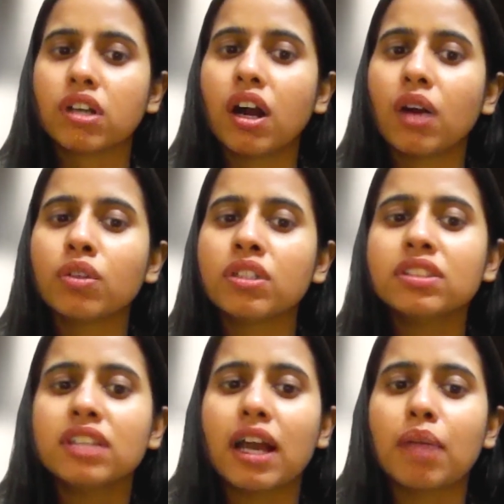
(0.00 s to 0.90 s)
how
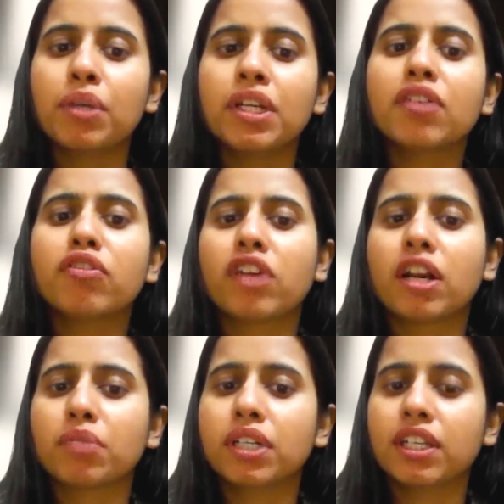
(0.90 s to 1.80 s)
does habitat
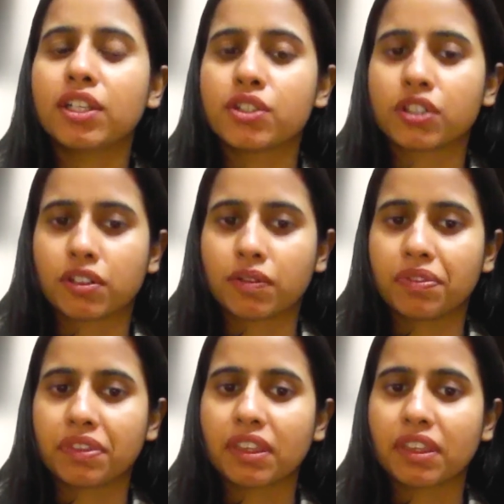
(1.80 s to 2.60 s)
fragmentation